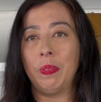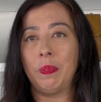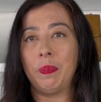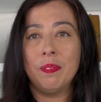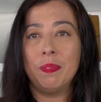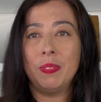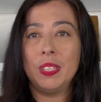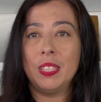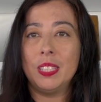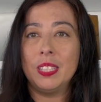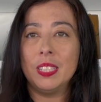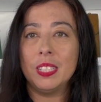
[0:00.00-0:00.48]

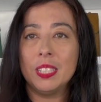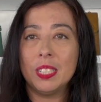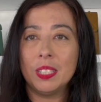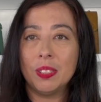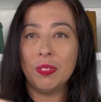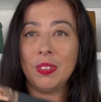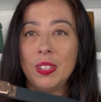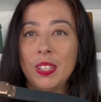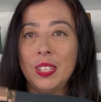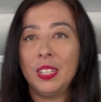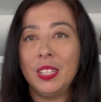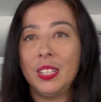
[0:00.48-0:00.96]
But this
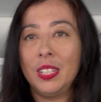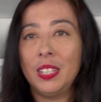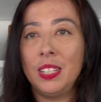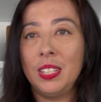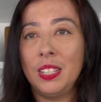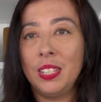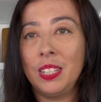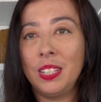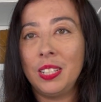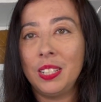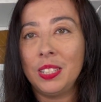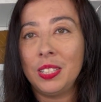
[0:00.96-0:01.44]
one,
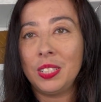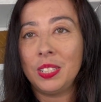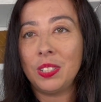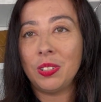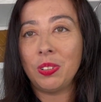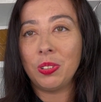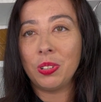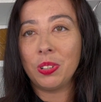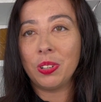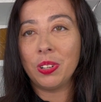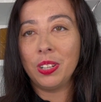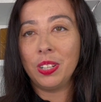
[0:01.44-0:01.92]
so
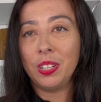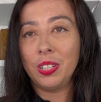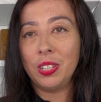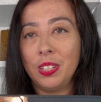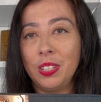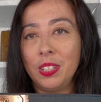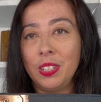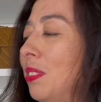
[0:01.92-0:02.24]
good.